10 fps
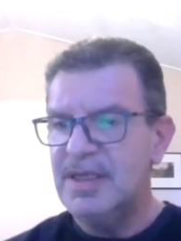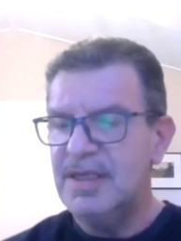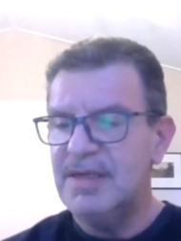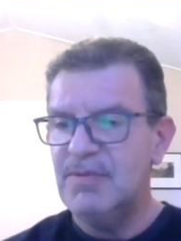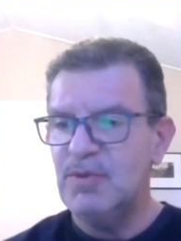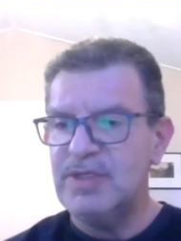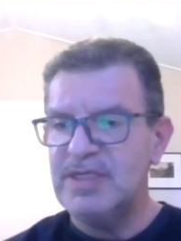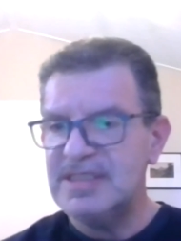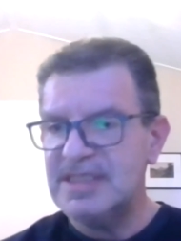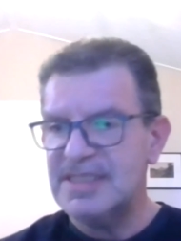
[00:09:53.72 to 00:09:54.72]

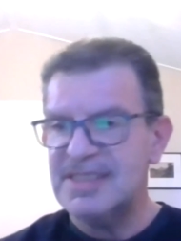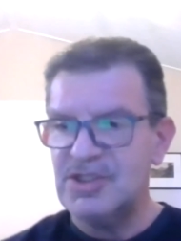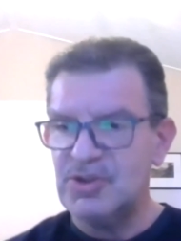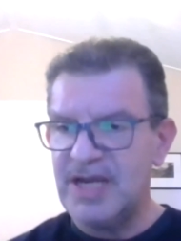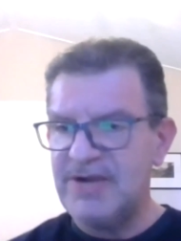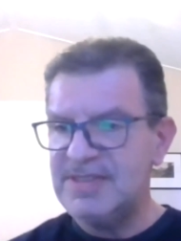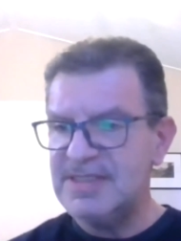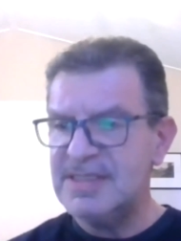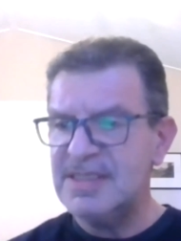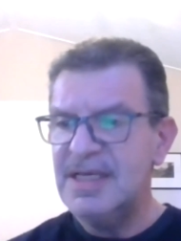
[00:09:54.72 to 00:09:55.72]
witnessing such
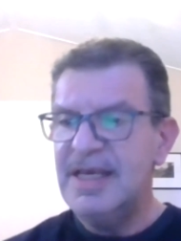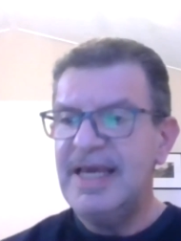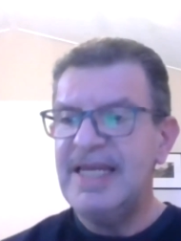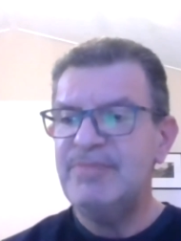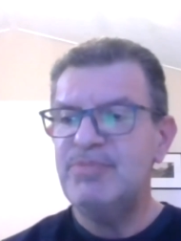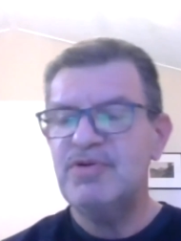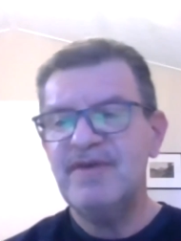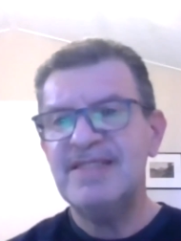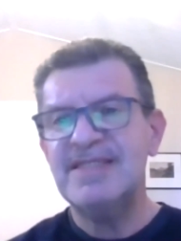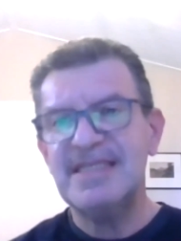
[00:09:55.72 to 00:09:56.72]
occurrences, and it
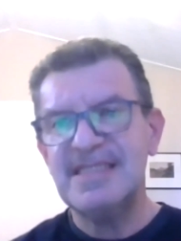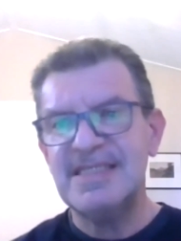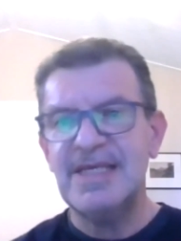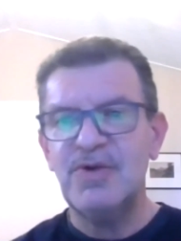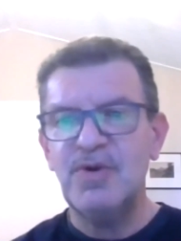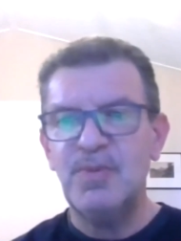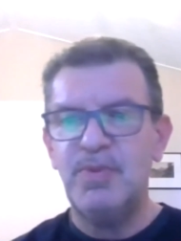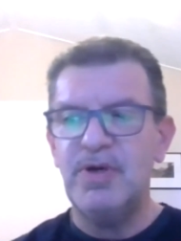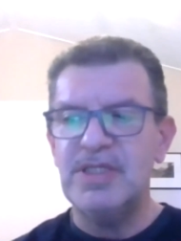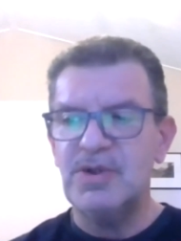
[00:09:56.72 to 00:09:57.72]
prevents single
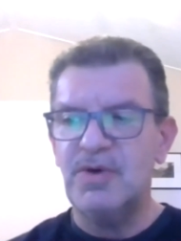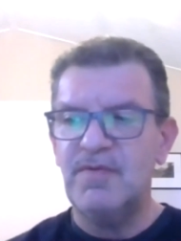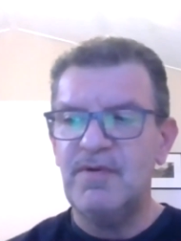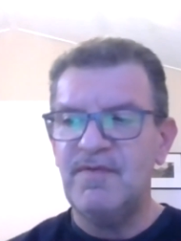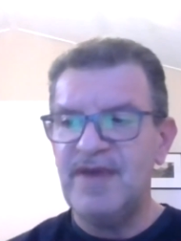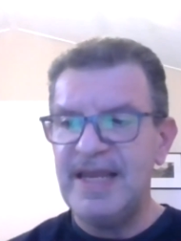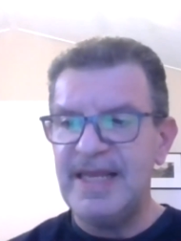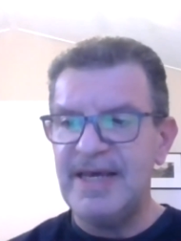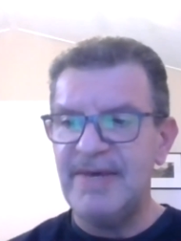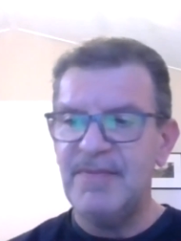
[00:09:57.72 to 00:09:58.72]
points of
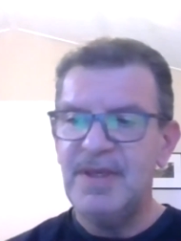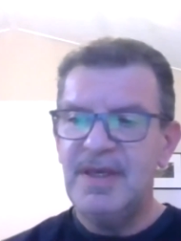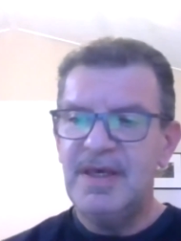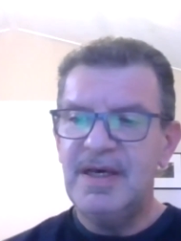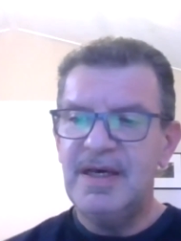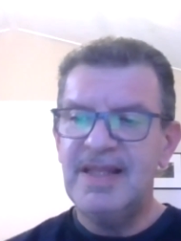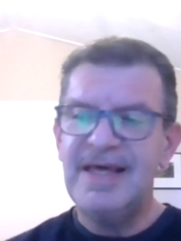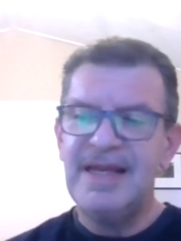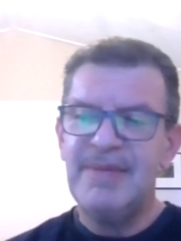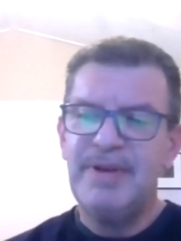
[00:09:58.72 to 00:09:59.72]
failure.
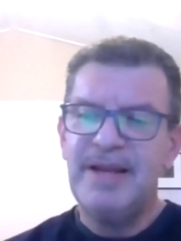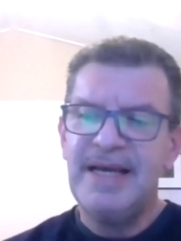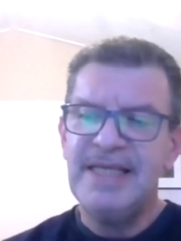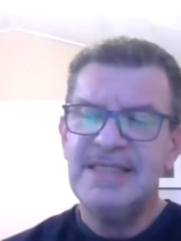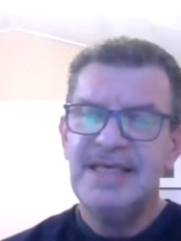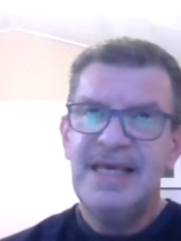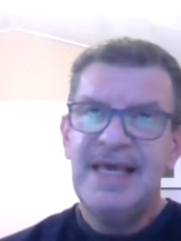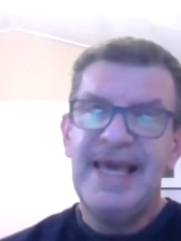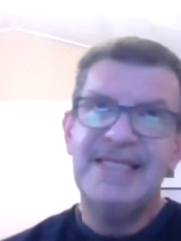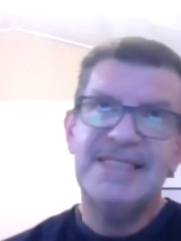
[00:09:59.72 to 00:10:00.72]
That implies
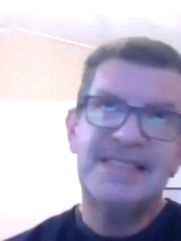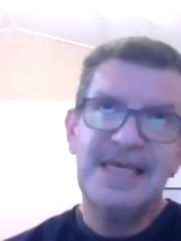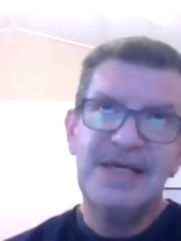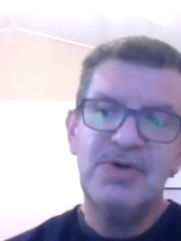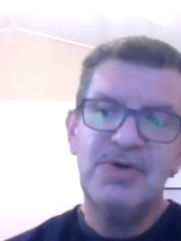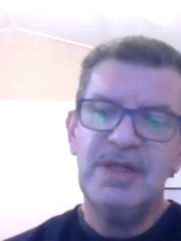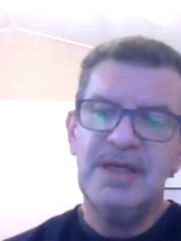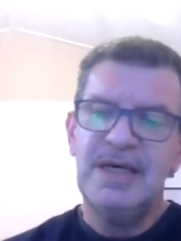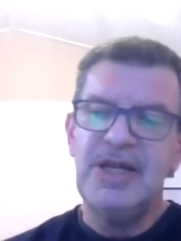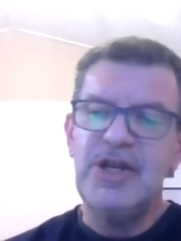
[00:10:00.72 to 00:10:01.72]
a single
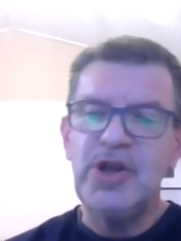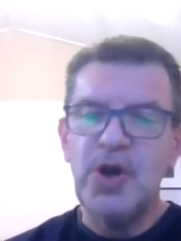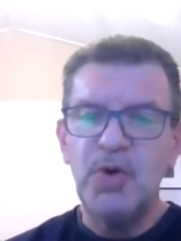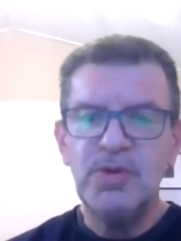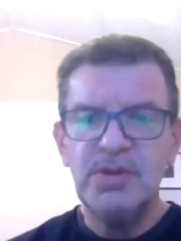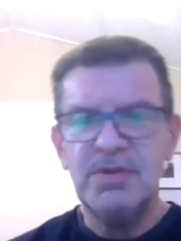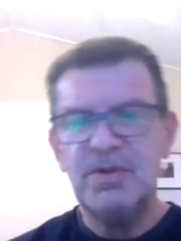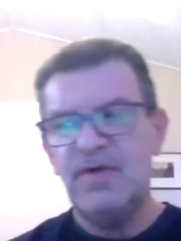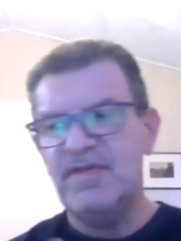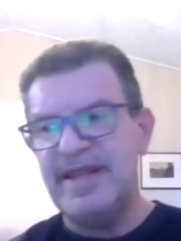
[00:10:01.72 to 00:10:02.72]
node
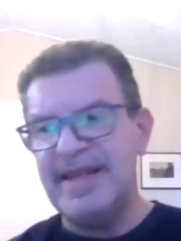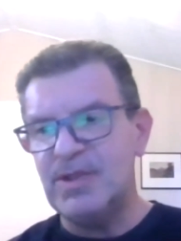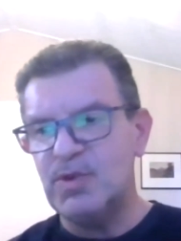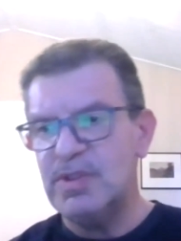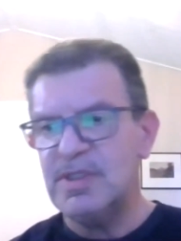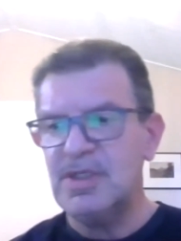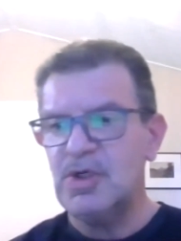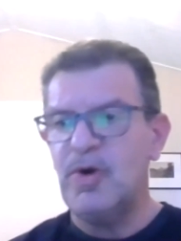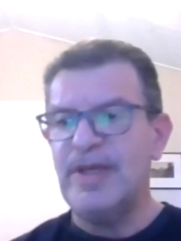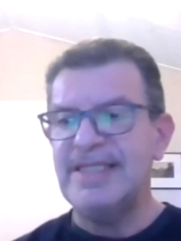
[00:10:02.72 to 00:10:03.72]
of the network
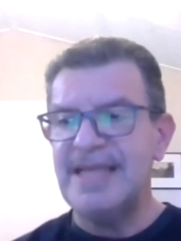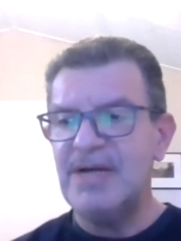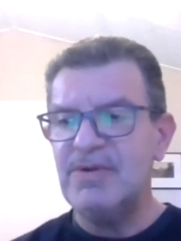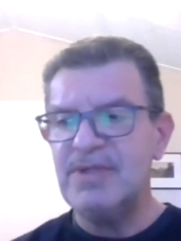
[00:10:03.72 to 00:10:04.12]
going down